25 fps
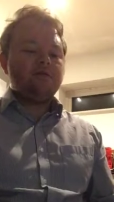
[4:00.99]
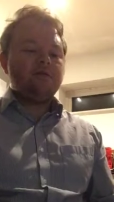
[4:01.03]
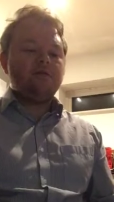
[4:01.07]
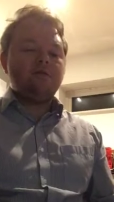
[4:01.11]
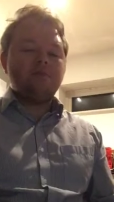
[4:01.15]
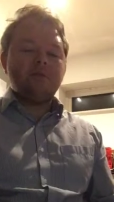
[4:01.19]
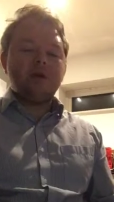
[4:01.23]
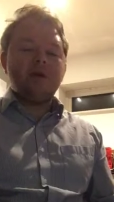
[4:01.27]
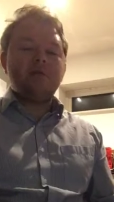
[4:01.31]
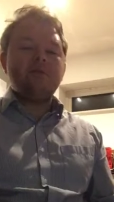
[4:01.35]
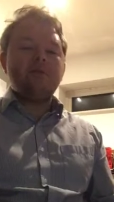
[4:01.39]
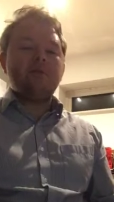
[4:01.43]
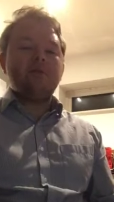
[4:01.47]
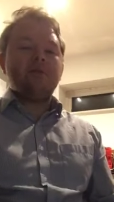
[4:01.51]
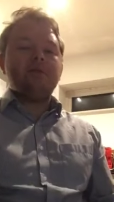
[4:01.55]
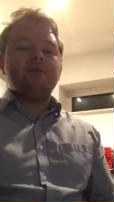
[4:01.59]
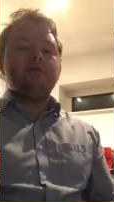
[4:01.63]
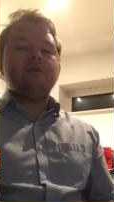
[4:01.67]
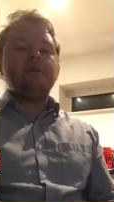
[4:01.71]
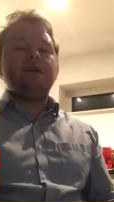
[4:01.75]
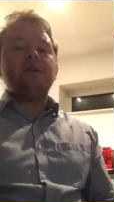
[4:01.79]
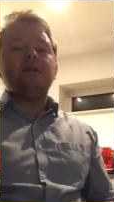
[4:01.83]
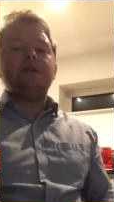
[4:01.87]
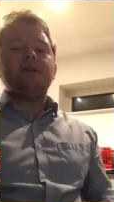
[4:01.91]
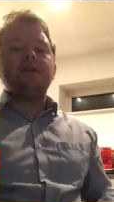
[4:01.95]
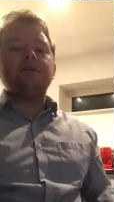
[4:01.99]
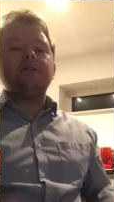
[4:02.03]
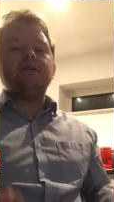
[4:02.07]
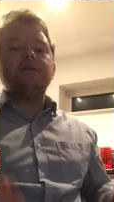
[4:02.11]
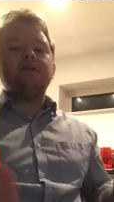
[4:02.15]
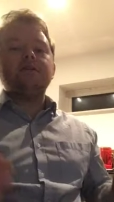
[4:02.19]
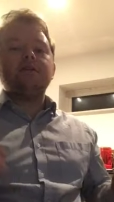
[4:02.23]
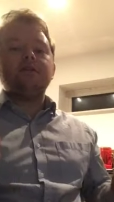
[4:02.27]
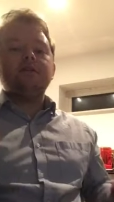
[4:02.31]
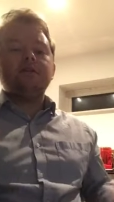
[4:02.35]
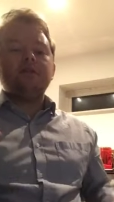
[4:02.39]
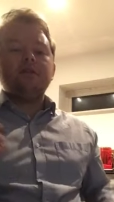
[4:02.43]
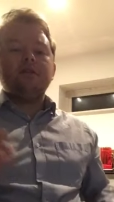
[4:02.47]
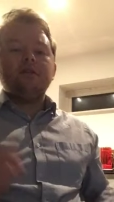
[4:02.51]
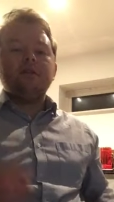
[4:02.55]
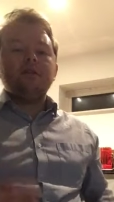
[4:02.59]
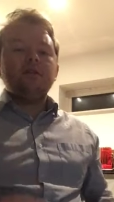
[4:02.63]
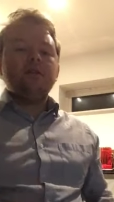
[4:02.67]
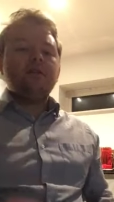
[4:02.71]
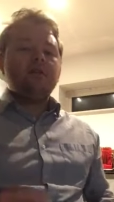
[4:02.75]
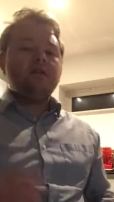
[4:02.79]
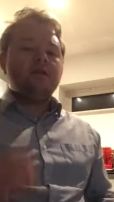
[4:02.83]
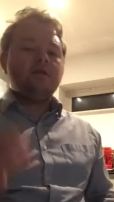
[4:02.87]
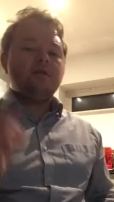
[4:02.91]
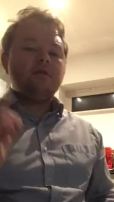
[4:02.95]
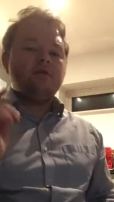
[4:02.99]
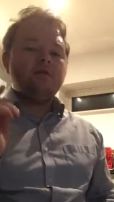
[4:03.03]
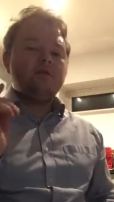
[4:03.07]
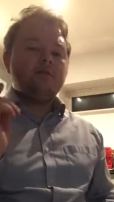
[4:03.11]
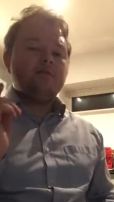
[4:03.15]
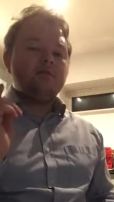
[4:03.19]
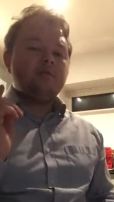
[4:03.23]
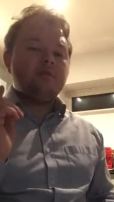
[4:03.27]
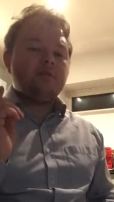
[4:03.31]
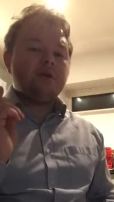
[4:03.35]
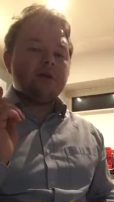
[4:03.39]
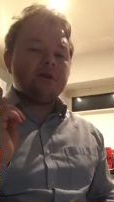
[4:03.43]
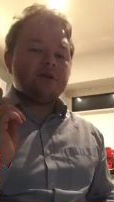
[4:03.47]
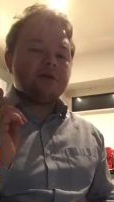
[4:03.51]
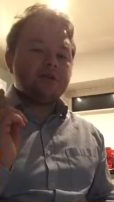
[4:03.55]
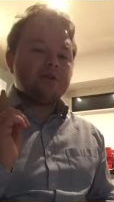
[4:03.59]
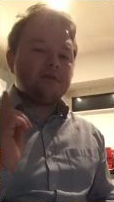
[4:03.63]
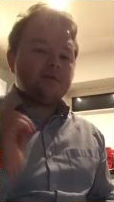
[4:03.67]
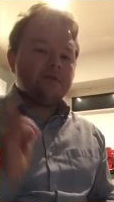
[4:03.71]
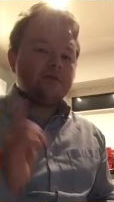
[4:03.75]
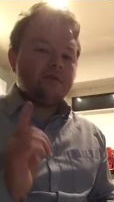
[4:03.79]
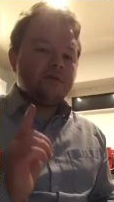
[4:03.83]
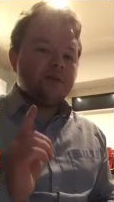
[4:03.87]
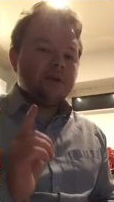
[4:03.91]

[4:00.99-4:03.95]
Remember, it is positive